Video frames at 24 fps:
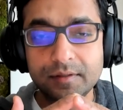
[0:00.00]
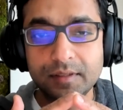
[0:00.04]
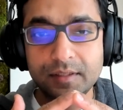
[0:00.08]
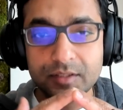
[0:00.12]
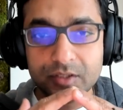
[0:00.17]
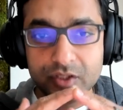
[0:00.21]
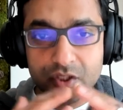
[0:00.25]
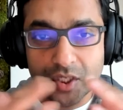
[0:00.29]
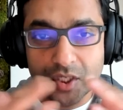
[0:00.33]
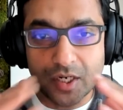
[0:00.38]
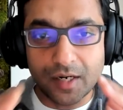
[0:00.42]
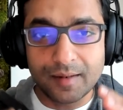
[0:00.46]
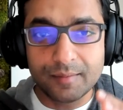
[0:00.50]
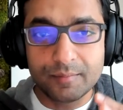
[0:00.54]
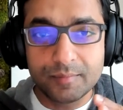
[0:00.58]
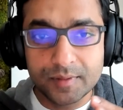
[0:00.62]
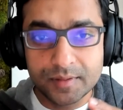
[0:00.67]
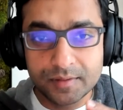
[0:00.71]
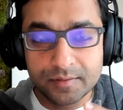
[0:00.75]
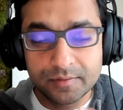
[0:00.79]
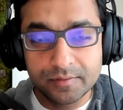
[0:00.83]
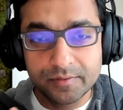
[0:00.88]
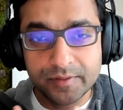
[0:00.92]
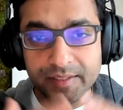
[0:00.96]
a
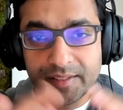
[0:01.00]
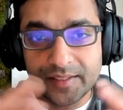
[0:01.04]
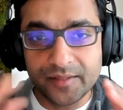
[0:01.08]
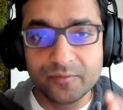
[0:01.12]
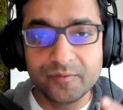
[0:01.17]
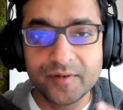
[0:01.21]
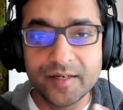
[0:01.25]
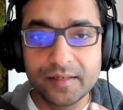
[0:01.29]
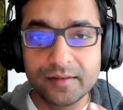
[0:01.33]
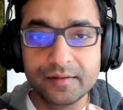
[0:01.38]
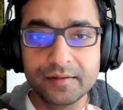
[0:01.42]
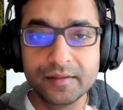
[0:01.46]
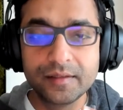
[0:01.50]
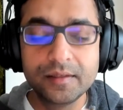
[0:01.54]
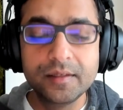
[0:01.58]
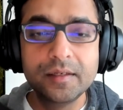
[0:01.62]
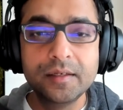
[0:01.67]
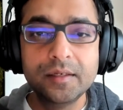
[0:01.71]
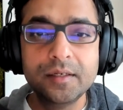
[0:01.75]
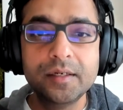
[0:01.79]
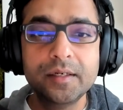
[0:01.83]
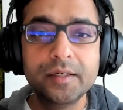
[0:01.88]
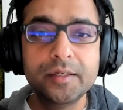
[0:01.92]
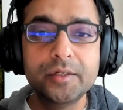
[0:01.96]
job really well
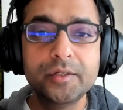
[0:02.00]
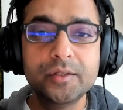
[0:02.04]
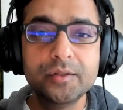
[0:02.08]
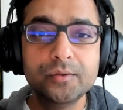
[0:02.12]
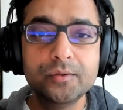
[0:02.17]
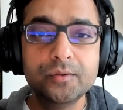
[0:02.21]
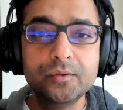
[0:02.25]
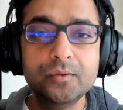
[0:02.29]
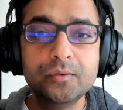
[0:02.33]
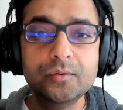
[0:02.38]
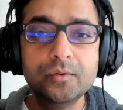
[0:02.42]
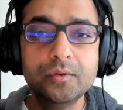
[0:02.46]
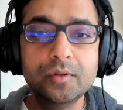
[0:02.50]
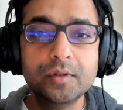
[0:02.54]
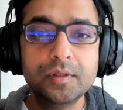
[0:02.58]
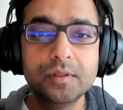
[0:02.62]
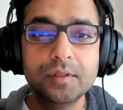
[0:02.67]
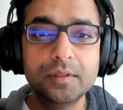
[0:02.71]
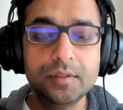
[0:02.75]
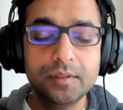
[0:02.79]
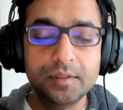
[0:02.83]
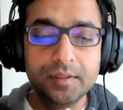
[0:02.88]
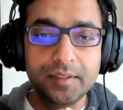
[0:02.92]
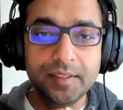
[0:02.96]
to
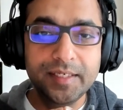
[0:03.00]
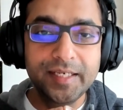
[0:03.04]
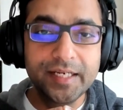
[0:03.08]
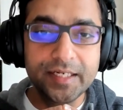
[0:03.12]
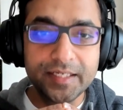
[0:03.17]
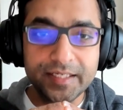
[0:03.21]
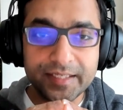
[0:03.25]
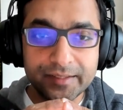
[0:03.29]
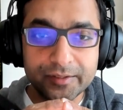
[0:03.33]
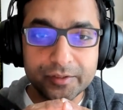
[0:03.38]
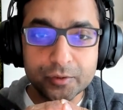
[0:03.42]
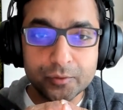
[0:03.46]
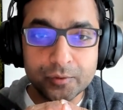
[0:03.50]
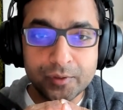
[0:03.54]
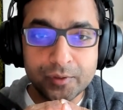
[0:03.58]
needing to